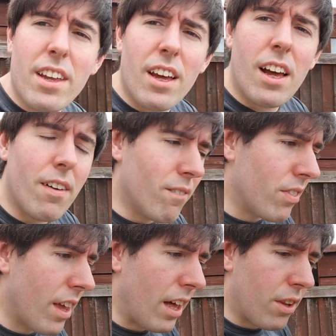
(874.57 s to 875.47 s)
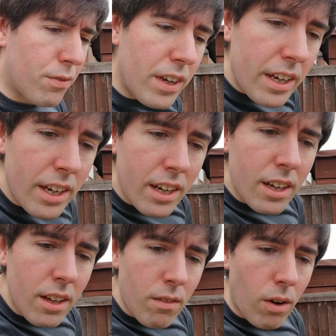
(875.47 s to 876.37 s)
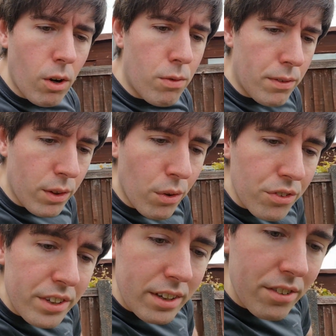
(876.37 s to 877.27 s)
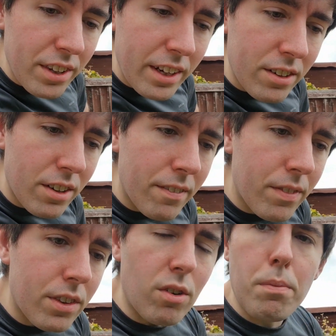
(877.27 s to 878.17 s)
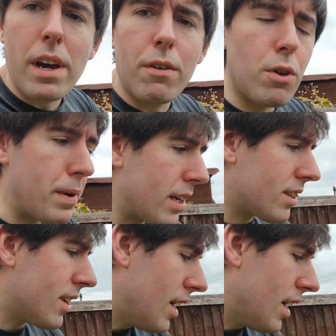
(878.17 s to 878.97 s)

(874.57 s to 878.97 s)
And well, hopefully the lawn seat is taken to repair a few bits.